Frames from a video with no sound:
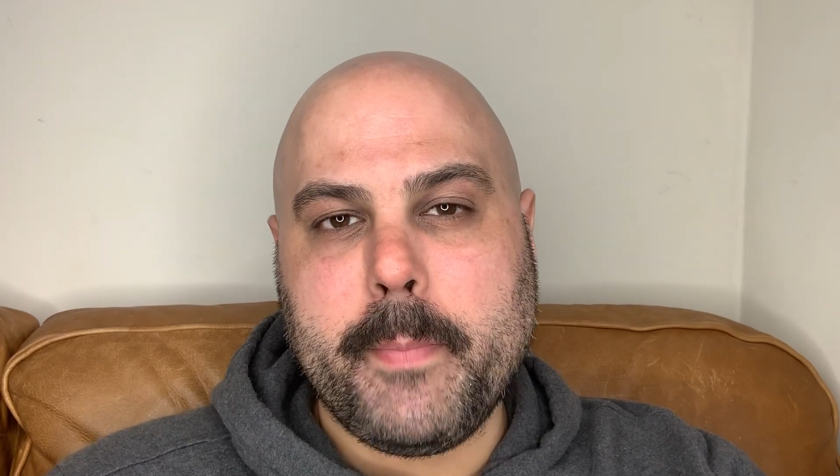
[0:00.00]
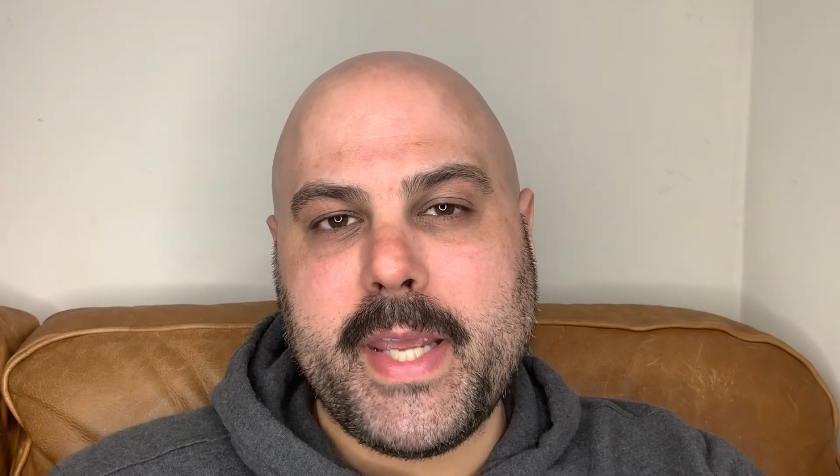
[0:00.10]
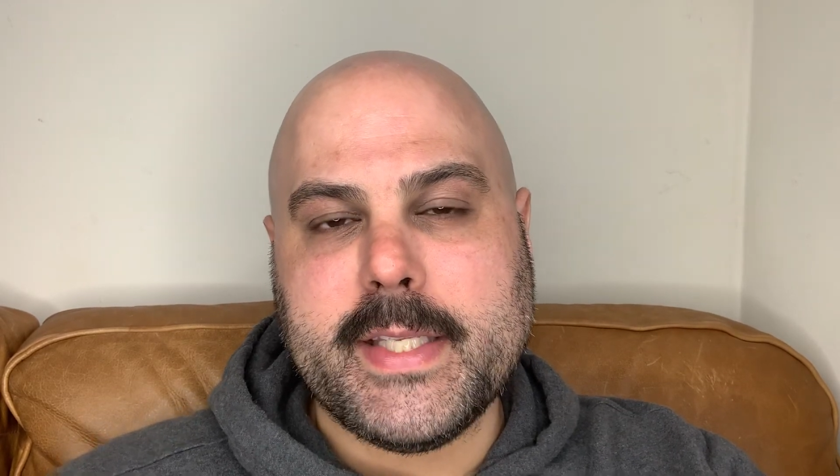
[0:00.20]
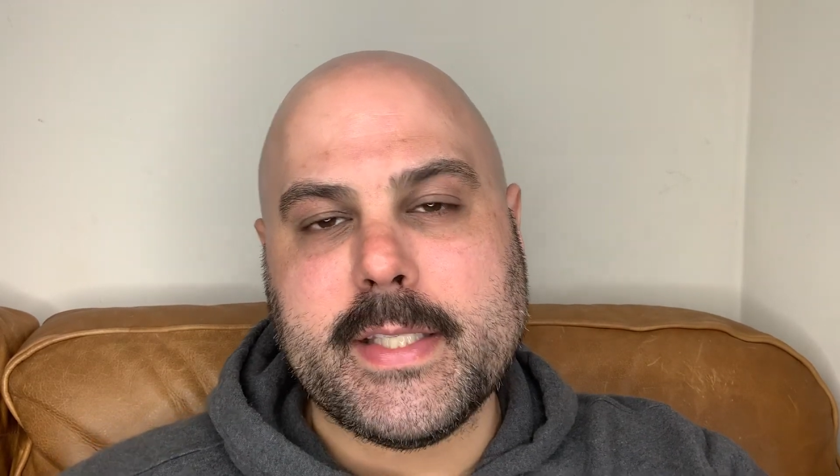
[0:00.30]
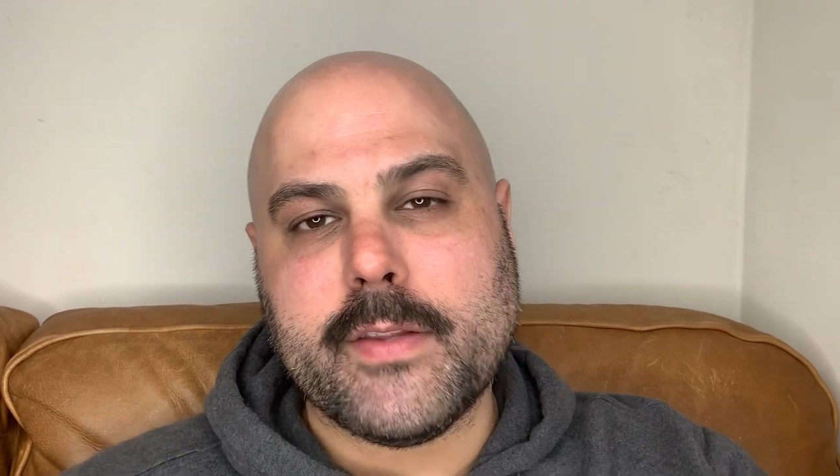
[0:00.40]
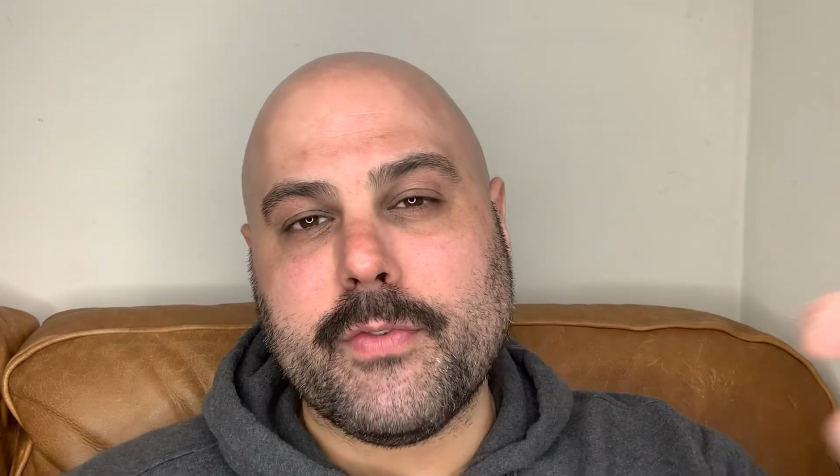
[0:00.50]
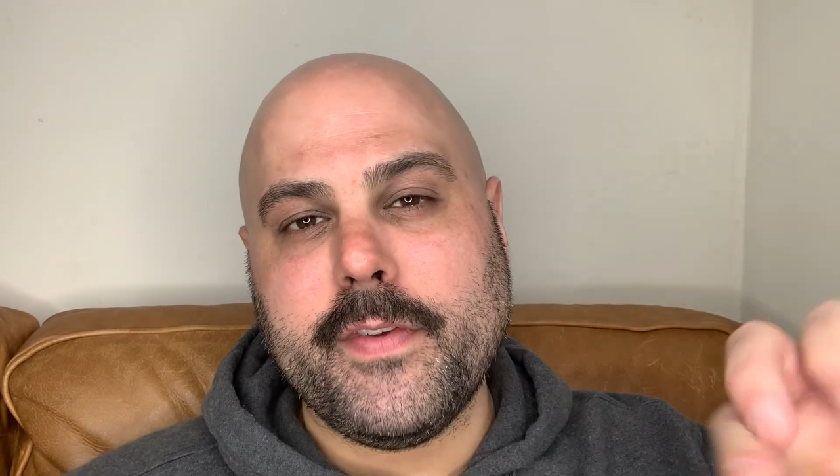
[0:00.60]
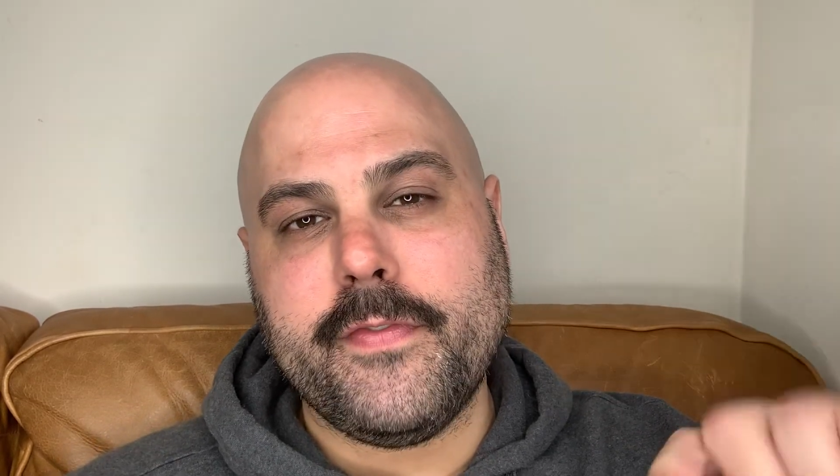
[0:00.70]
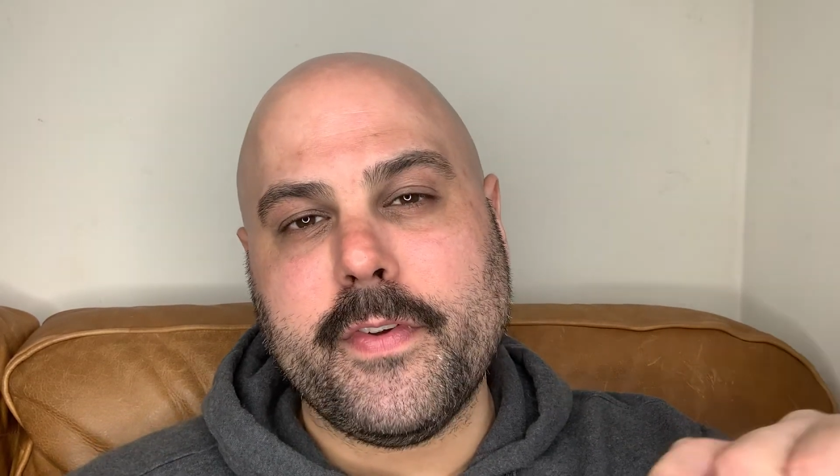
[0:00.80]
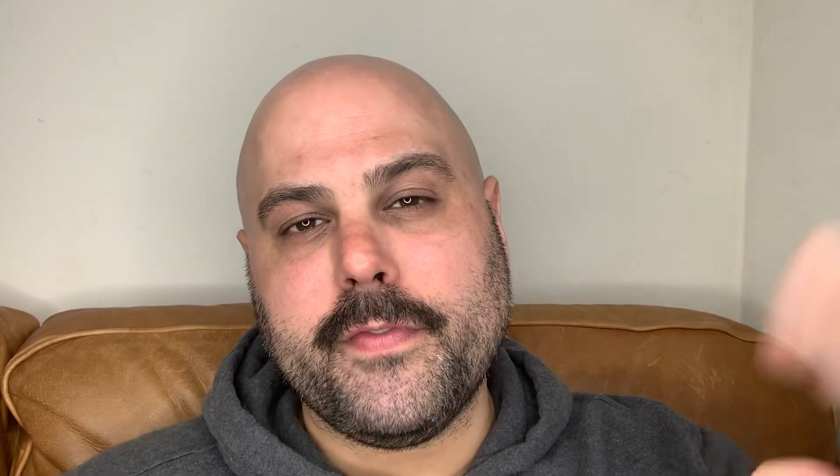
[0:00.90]
Pace
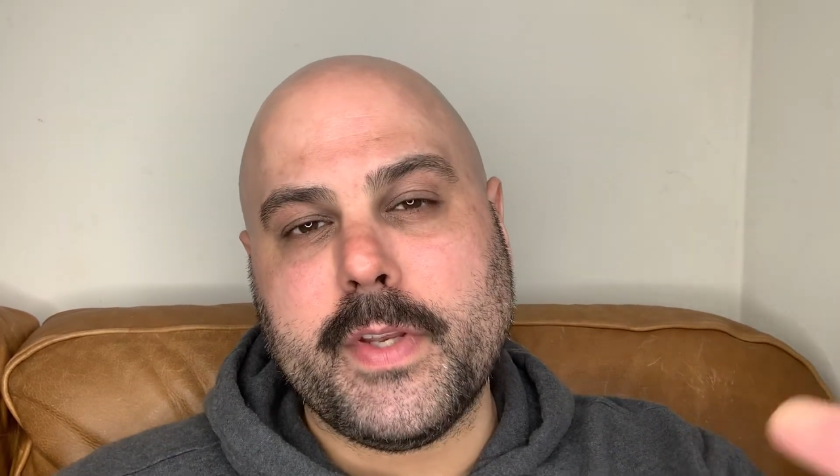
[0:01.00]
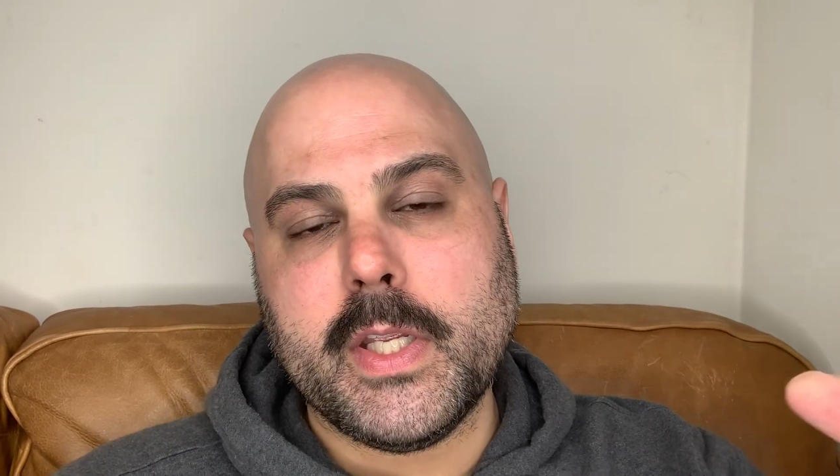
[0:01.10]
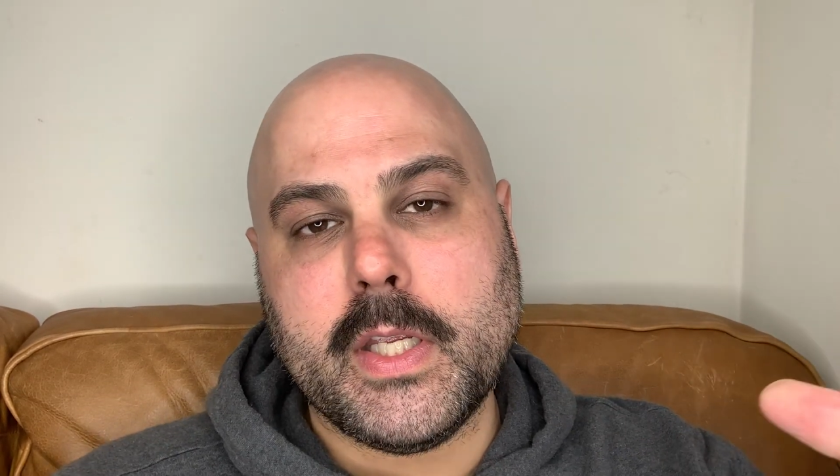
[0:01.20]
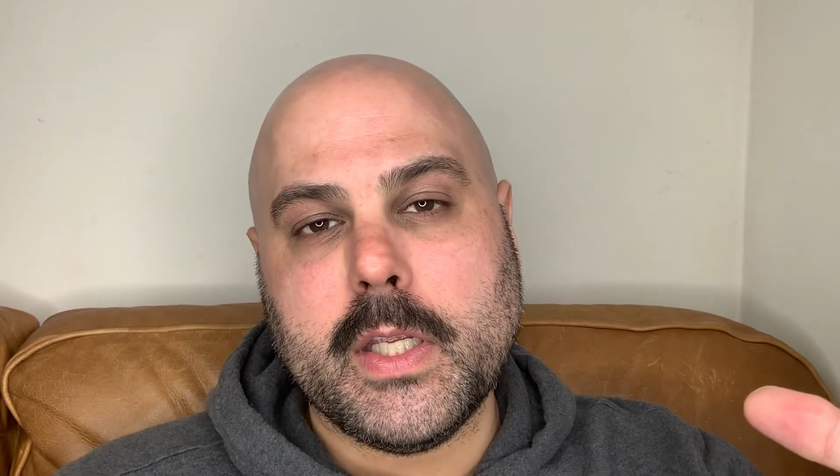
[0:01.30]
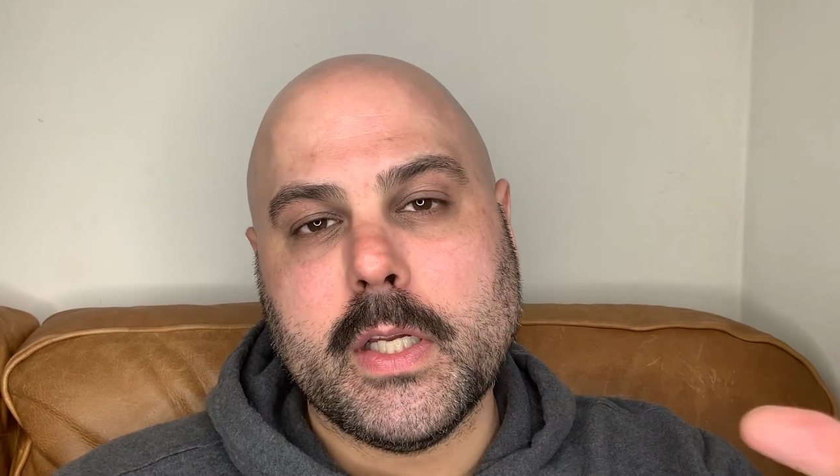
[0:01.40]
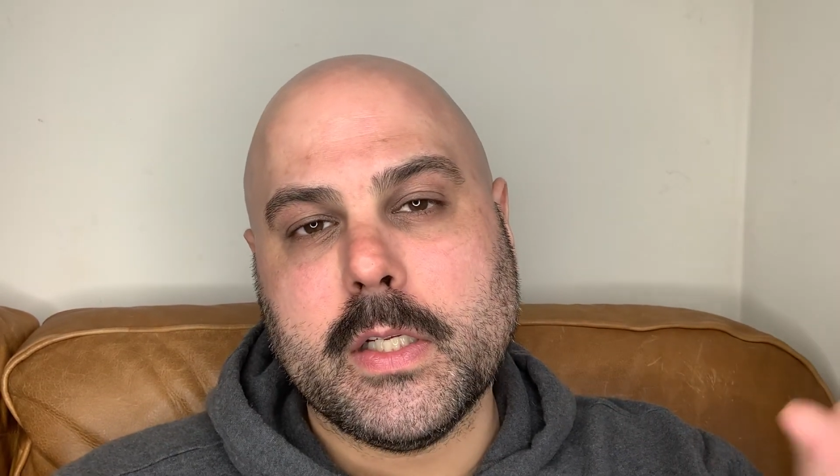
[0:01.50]
350.